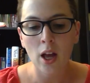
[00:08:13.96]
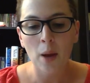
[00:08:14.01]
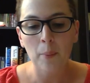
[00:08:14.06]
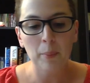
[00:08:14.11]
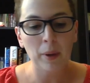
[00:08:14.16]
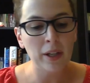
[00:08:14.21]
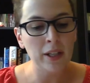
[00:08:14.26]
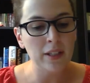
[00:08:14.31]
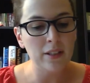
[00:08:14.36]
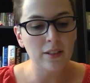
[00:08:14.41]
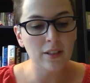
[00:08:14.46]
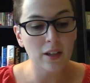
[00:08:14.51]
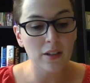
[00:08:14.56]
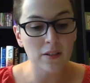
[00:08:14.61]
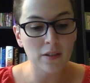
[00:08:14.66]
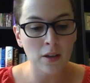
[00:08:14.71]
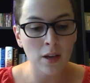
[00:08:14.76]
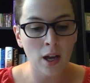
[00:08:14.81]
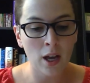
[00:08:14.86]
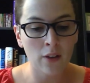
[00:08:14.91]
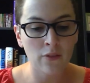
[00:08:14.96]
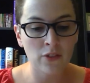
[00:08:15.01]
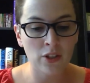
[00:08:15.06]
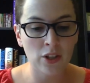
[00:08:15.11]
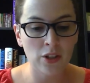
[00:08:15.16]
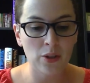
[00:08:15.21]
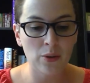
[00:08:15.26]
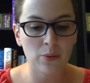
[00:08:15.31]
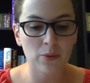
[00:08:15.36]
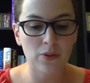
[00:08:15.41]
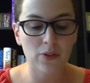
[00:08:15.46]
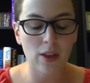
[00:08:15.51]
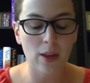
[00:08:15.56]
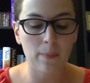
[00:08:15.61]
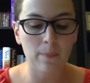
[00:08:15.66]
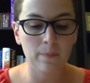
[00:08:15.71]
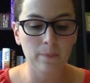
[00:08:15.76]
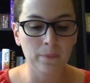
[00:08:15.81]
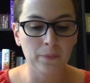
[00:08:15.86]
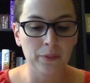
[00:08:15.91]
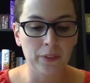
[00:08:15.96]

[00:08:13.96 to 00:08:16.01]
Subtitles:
But he doesn't have to use them.